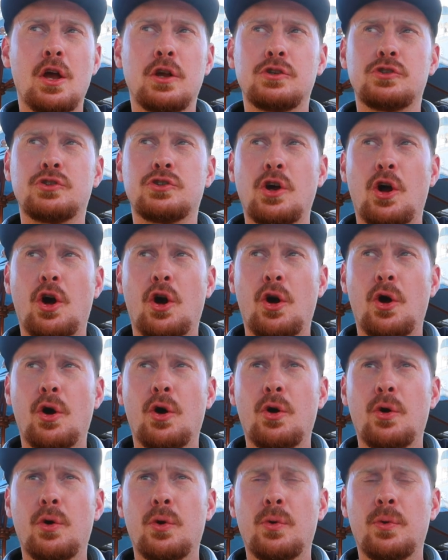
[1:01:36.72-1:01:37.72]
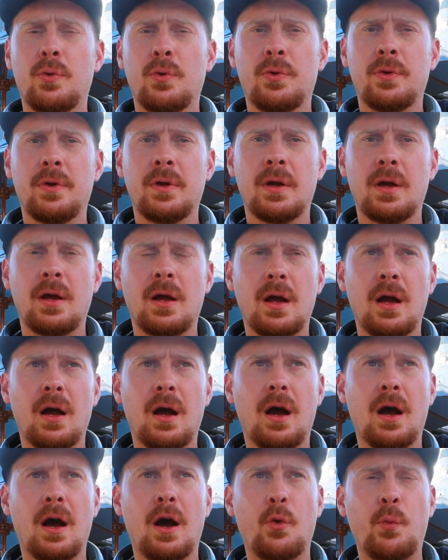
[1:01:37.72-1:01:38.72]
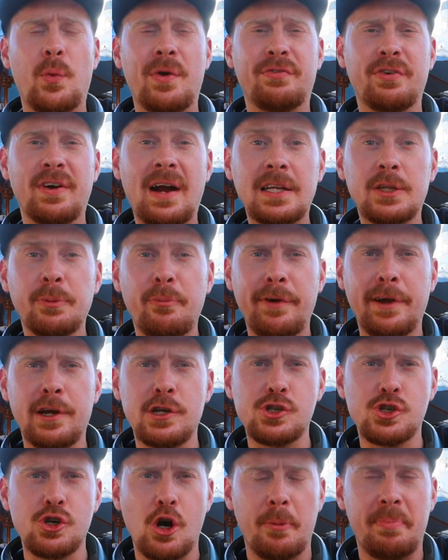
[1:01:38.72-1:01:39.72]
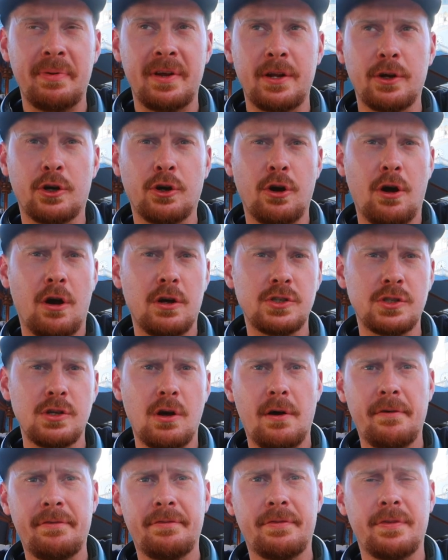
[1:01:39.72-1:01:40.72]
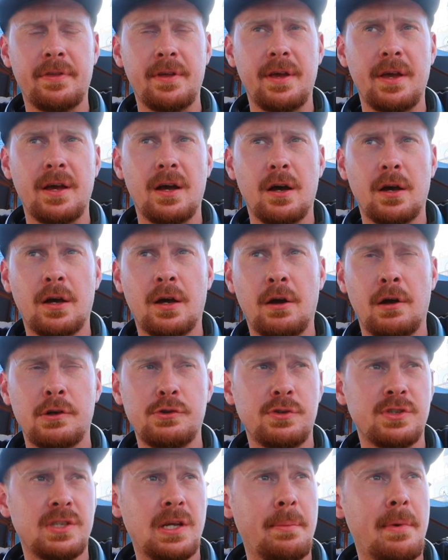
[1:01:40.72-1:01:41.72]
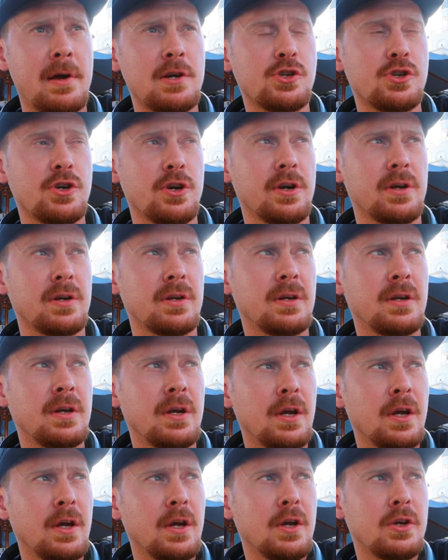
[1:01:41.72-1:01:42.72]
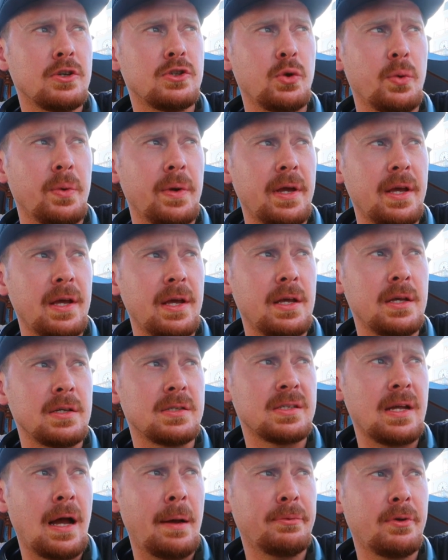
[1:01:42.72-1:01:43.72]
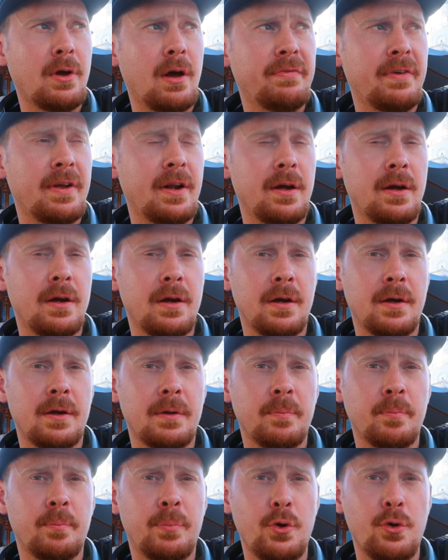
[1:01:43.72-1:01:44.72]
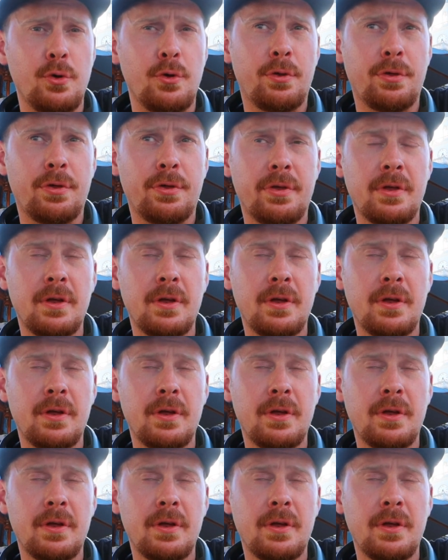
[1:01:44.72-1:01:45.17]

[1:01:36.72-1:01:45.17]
So uh, we forgot to bring a Sharpie to cross off the uh, countries on my shirt. So we stopped off at a booth